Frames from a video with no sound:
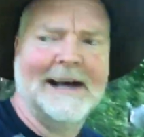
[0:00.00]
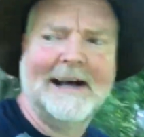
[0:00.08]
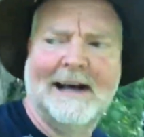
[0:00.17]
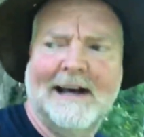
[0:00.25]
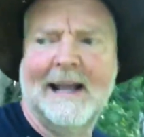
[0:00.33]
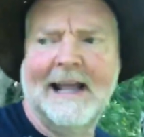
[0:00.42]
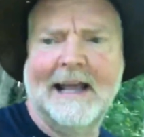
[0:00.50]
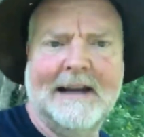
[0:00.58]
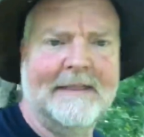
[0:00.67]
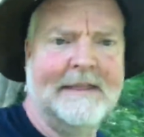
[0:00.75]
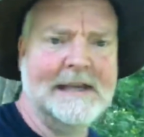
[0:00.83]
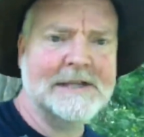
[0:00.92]
And
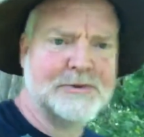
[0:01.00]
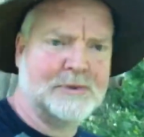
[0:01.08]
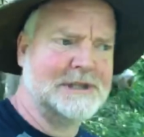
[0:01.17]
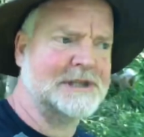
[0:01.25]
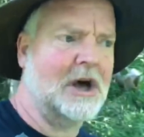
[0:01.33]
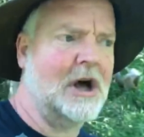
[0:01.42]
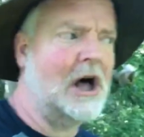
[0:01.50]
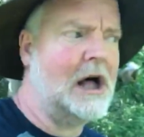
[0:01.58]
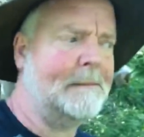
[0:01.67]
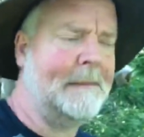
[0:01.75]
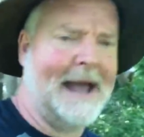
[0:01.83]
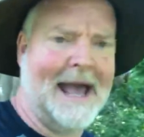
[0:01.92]
this was all
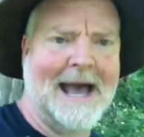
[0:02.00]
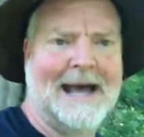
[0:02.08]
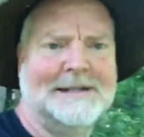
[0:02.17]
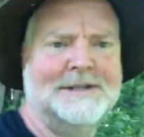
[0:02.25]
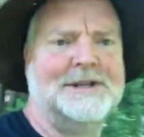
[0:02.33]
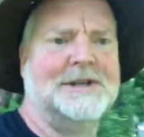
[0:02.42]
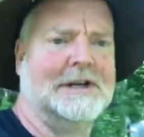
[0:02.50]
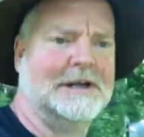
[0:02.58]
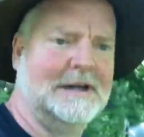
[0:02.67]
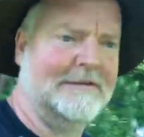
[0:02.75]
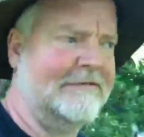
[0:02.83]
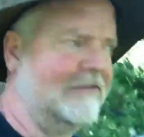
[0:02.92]
pasture,
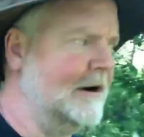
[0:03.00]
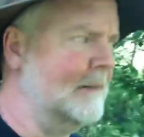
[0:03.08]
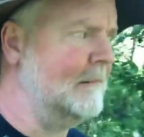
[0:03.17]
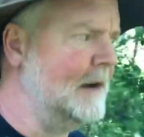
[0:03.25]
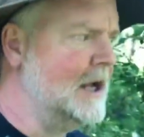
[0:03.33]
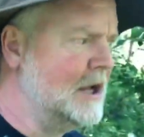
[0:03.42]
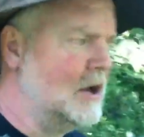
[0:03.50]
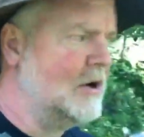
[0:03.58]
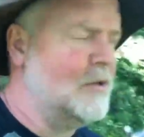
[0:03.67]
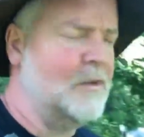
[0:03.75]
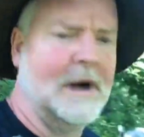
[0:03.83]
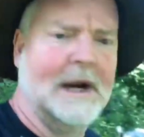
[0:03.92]
from what
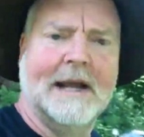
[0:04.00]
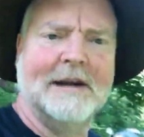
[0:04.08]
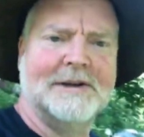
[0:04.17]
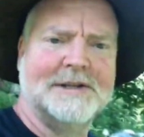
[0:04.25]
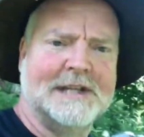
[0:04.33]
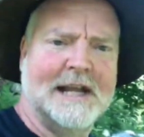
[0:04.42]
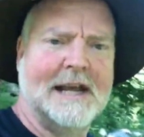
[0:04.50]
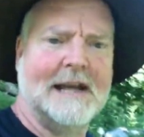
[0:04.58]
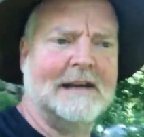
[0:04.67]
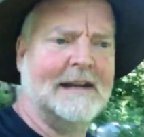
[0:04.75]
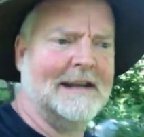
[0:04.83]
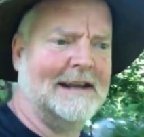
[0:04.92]
I understand
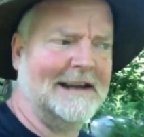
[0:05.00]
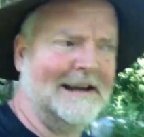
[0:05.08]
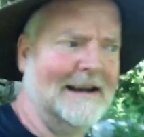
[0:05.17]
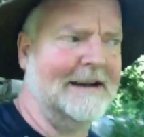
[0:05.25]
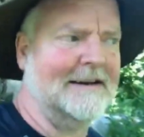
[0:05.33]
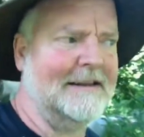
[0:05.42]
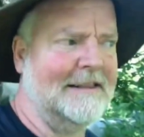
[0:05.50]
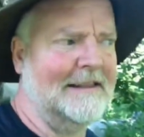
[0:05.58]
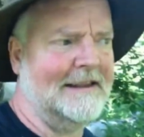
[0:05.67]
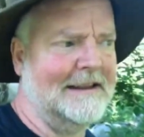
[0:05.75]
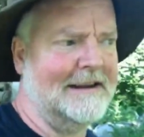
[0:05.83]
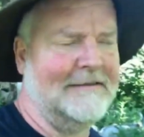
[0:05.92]

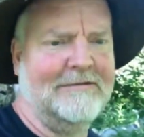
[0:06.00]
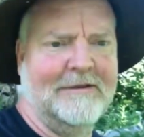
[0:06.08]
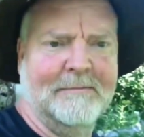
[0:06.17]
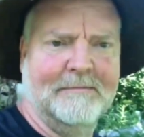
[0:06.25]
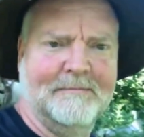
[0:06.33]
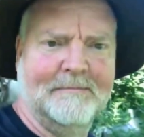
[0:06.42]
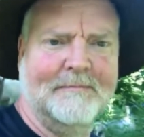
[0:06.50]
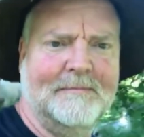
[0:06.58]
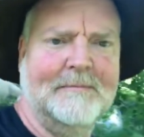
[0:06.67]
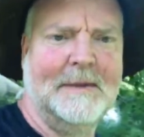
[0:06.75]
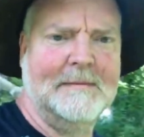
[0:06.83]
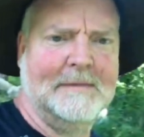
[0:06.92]
from
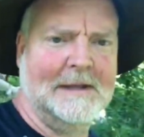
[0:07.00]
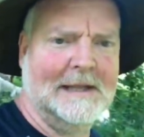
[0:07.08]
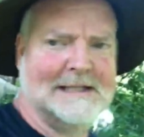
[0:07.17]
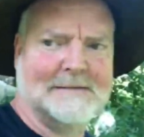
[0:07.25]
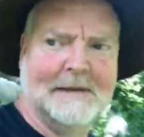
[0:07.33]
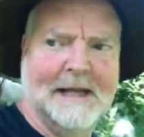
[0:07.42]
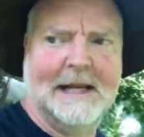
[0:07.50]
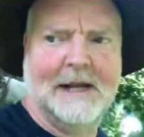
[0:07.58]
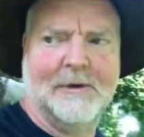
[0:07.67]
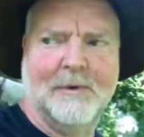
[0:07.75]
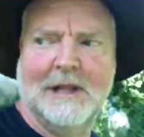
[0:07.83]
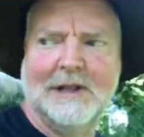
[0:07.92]
people explaining what it
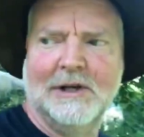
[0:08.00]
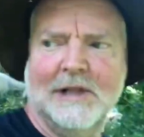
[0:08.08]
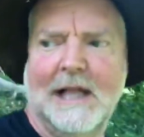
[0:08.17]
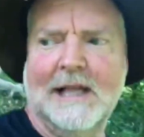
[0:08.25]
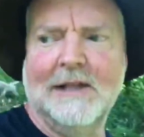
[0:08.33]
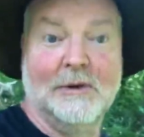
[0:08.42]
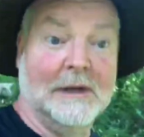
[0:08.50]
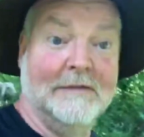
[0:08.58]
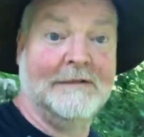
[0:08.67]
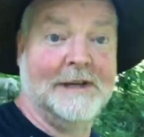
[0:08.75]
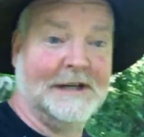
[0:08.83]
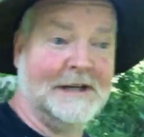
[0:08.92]
looked like who lived
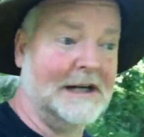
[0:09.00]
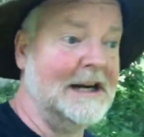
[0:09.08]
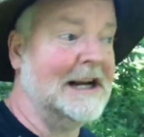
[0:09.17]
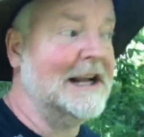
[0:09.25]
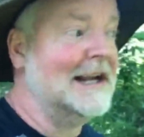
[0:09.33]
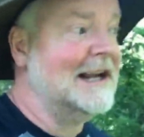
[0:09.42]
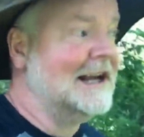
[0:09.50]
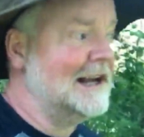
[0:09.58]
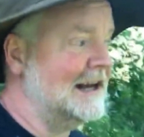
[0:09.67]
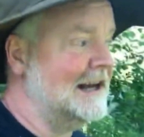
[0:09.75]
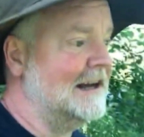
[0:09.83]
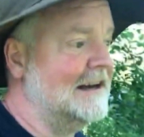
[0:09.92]
here
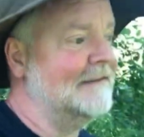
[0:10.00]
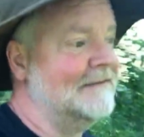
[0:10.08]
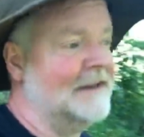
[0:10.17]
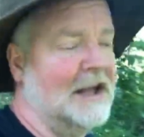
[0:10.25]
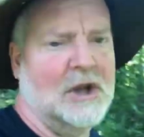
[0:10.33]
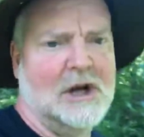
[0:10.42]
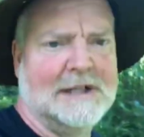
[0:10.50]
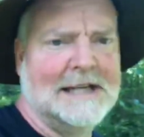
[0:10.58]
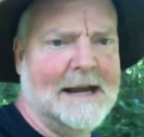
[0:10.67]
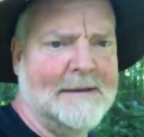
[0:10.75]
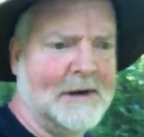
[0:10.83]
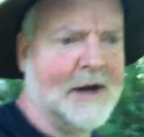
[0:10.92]
a long time ago.